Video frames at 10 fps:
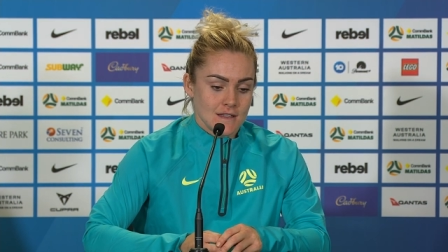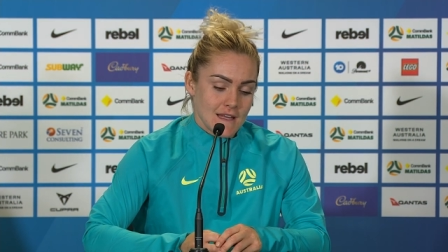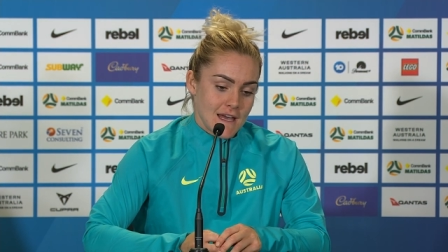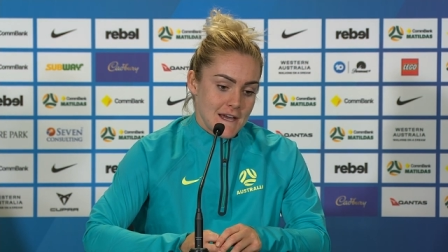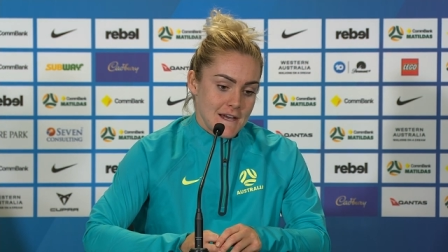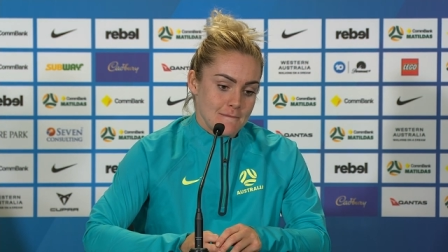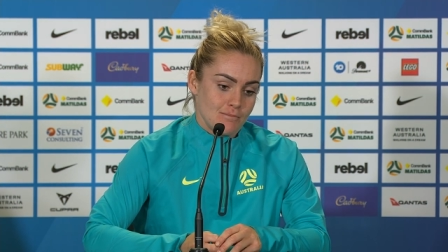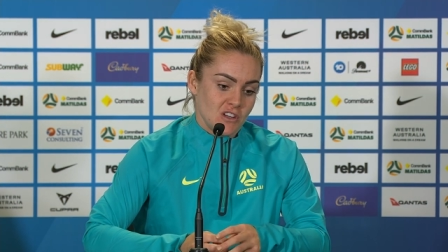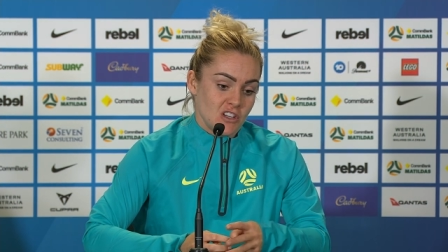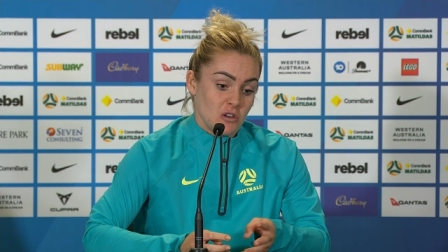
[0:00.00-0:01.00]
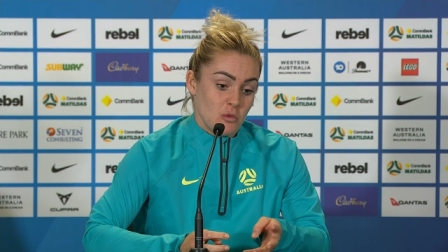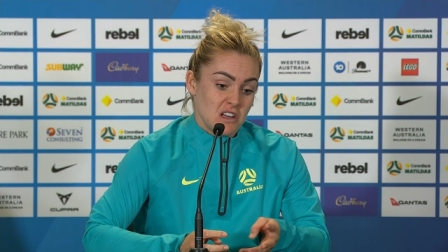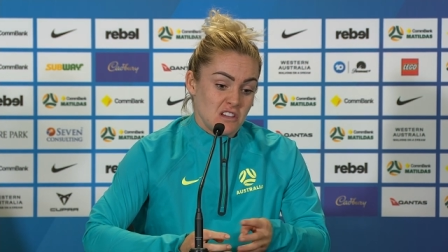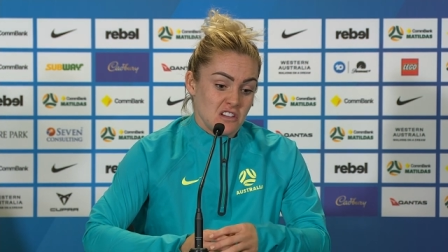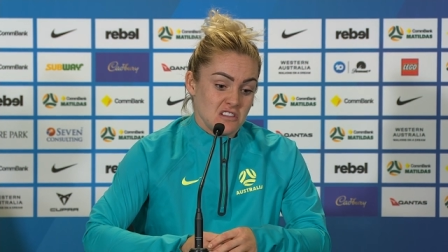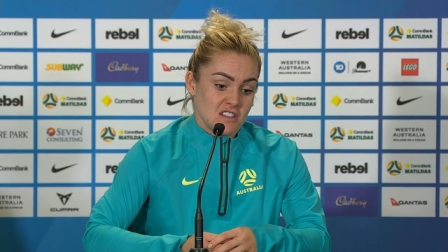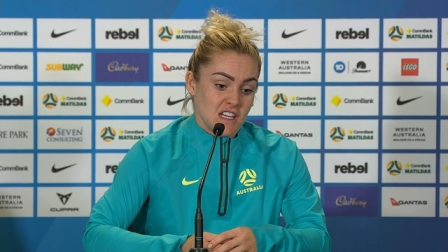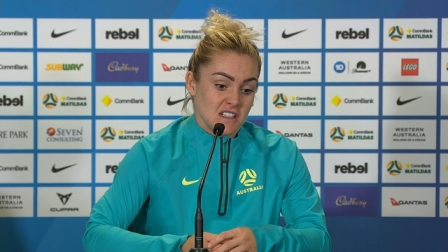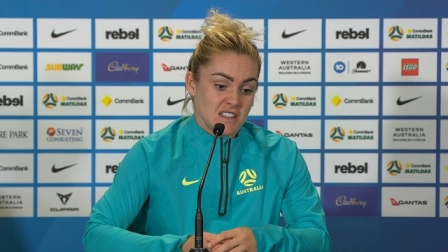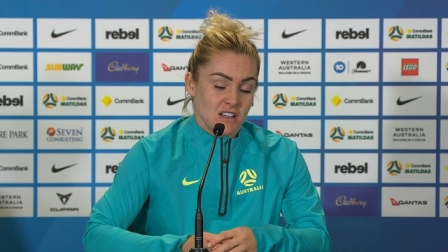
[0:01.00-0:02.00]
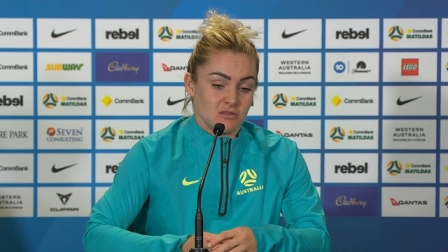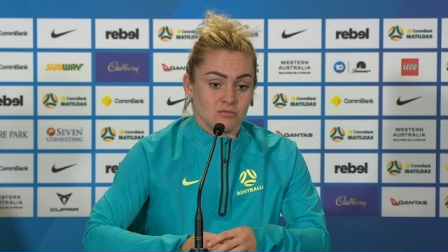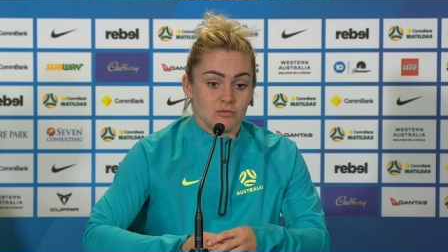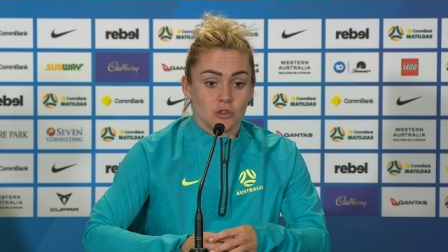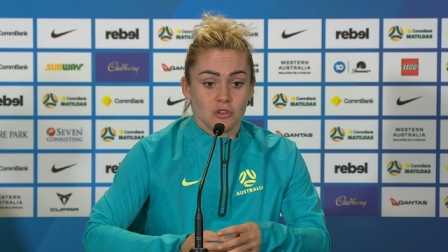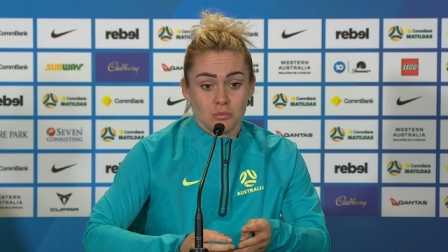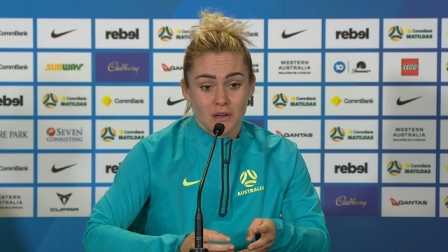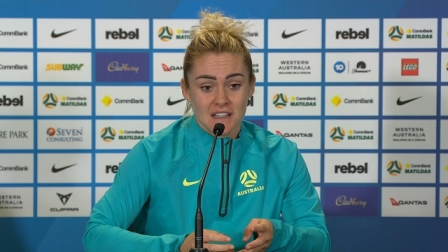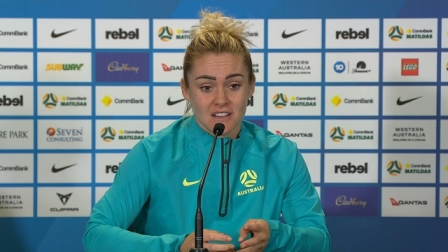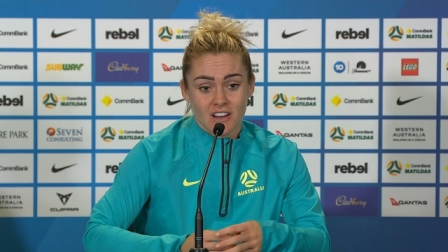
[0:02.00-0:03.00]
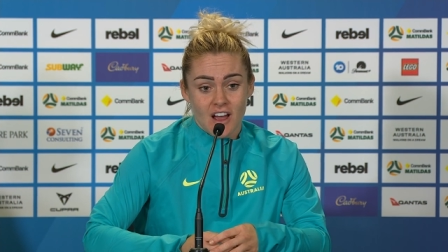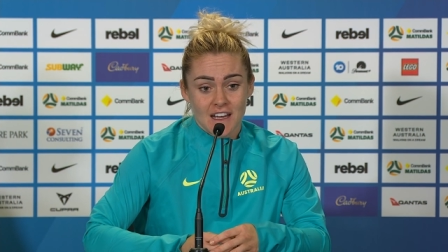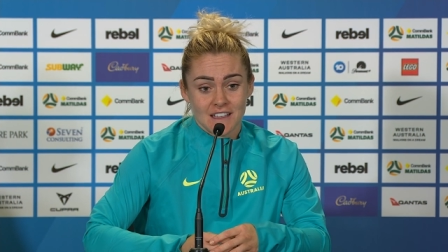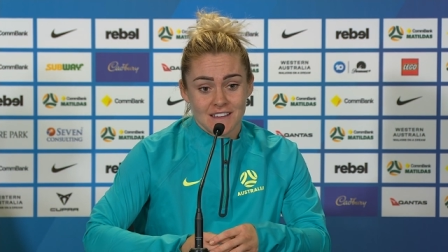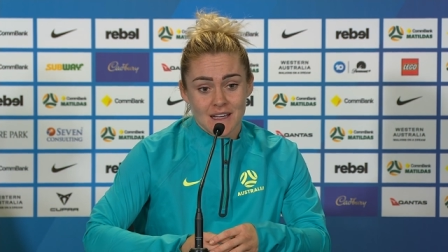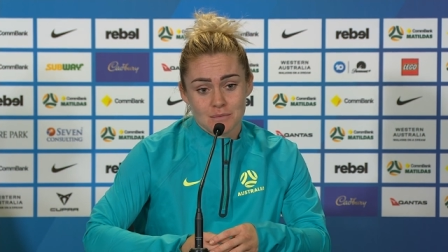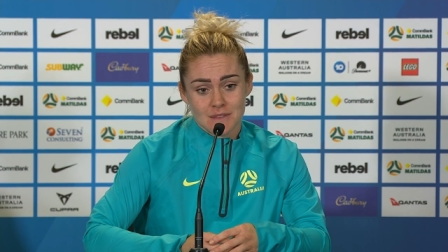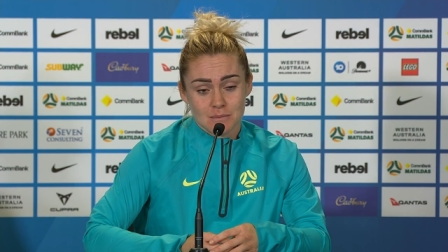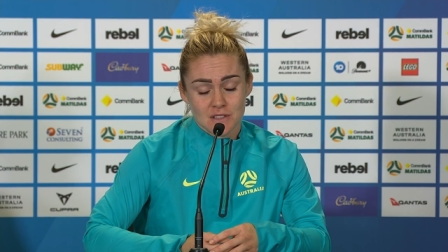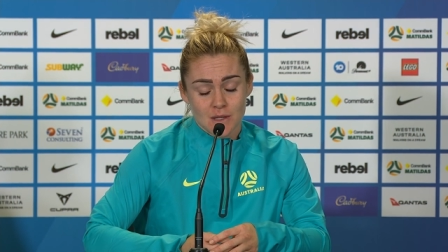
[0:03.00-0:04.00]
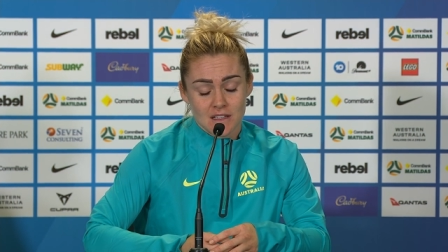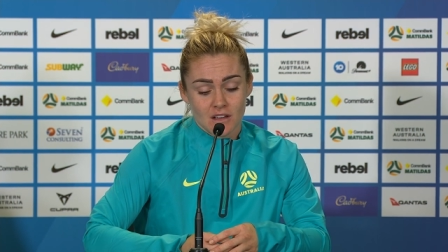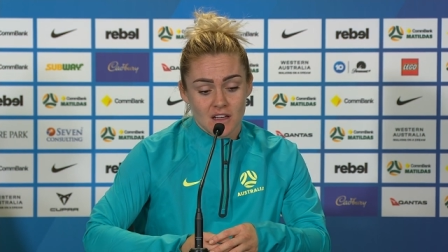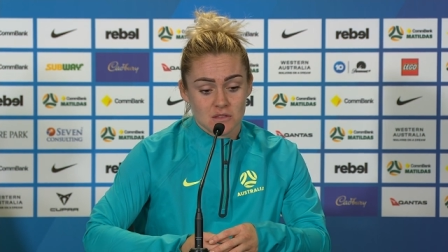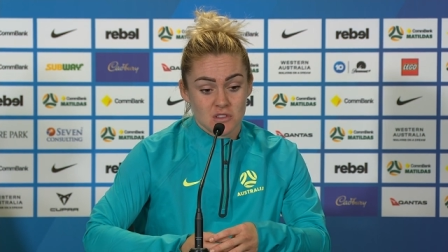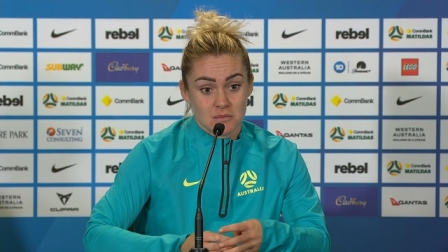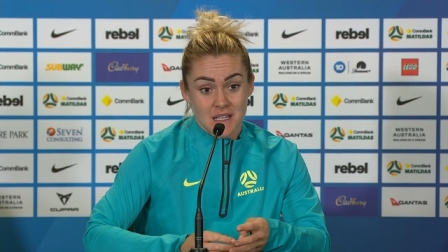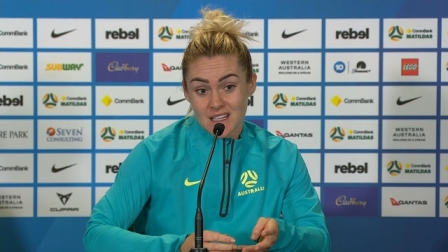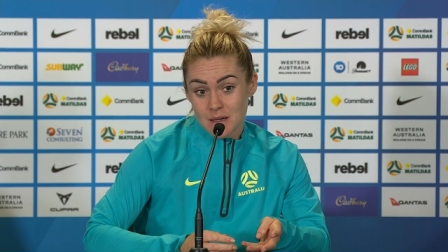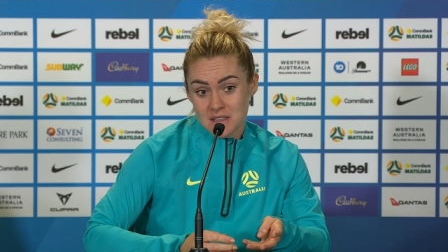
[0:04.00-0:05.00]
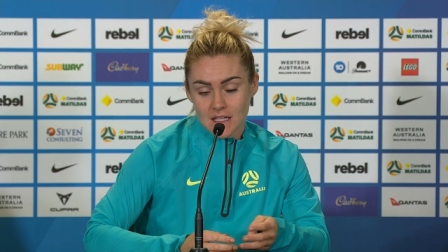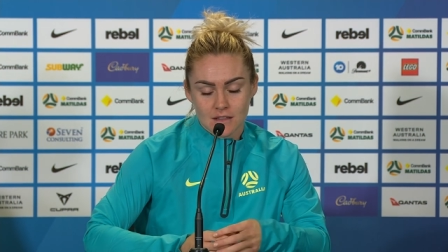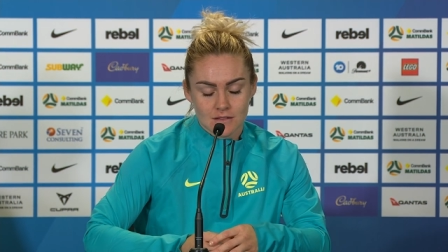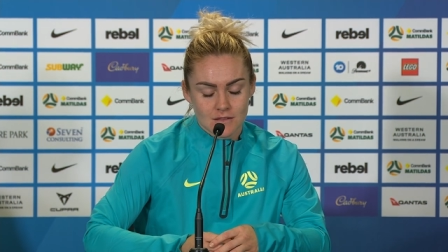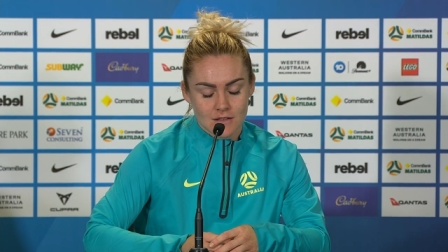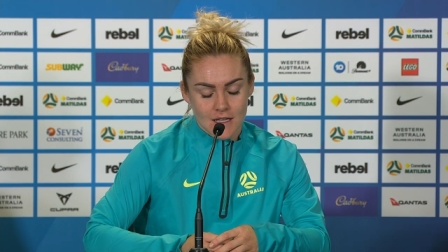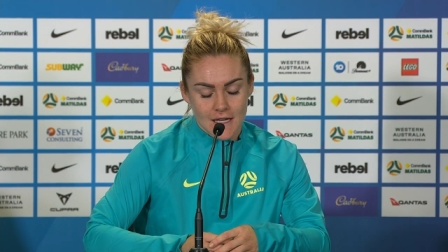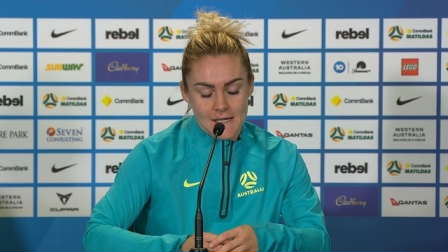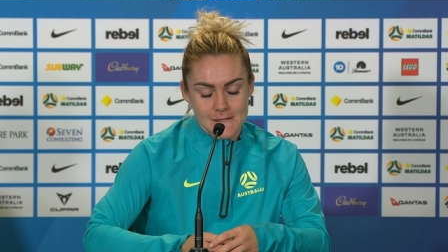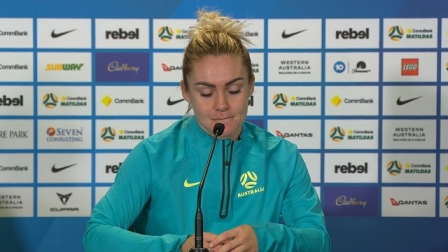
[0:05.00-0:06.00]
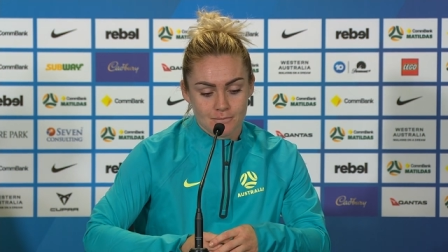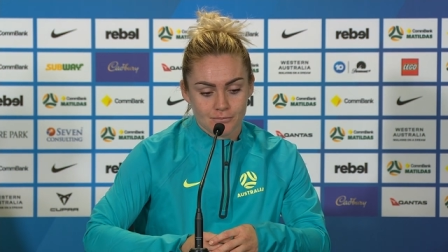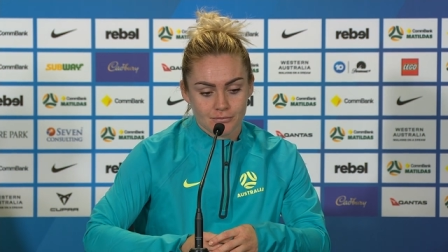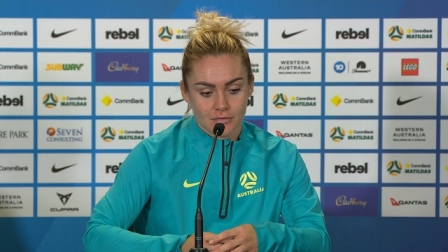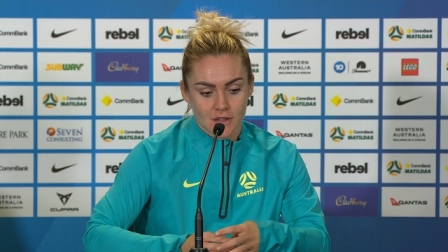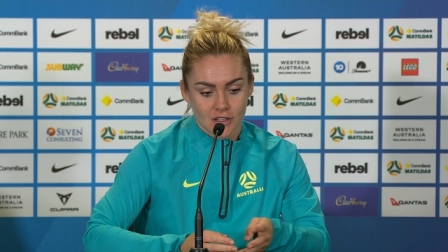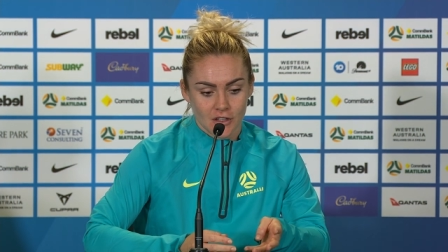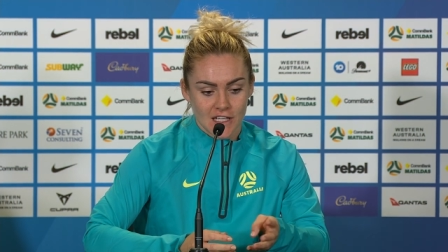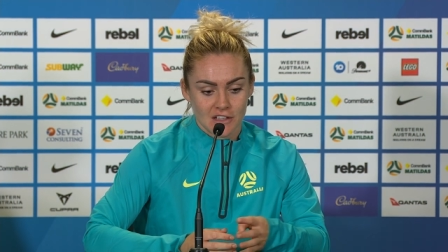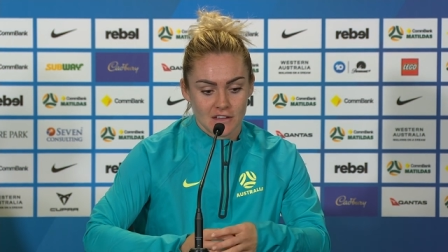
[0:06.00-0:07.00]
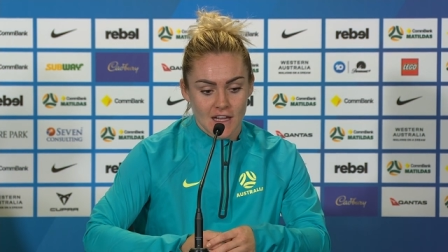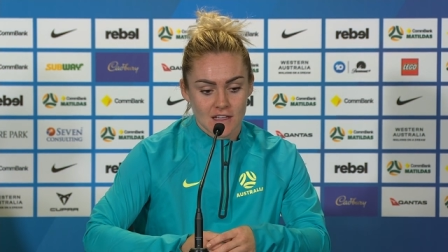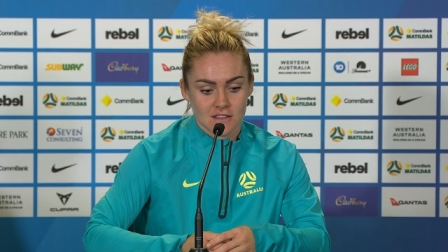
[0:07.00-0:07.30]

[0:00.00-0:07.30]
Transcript: Um, you know, one of those things that could break the line and get in between the lines was me coming in, um, you know, here and there.